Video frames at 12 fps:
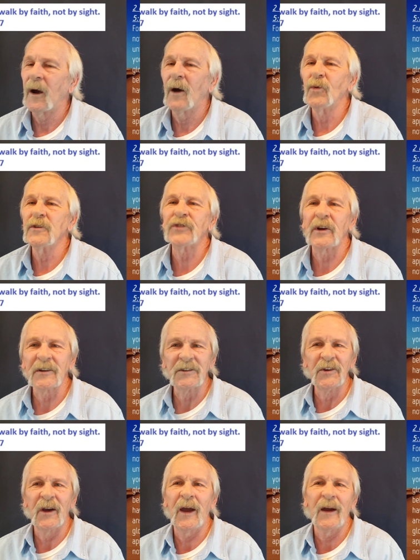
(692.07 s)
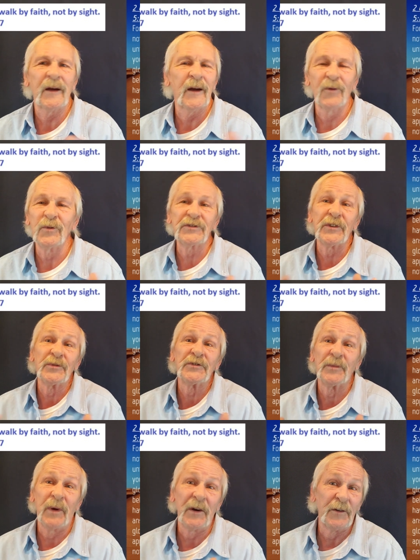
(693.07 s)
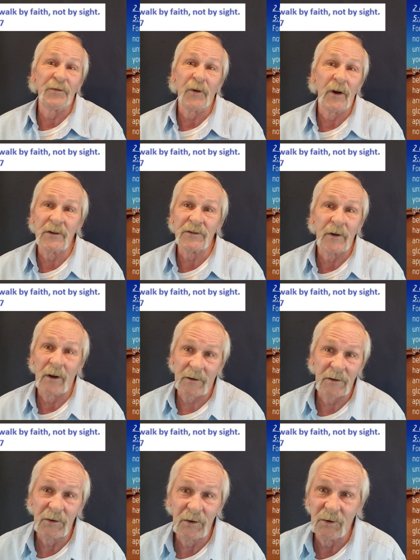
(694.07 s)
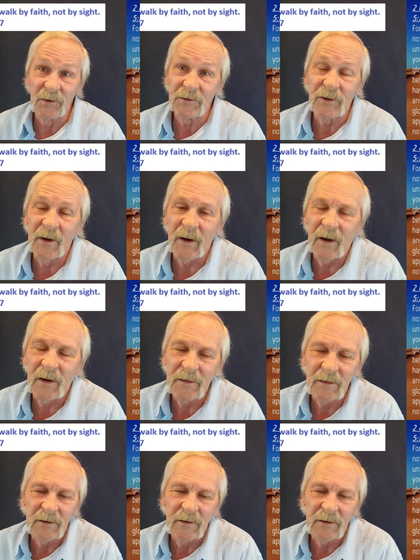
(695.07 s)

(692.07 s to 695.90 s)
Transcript: wish I could, I wish there was a better phrase that I could use. I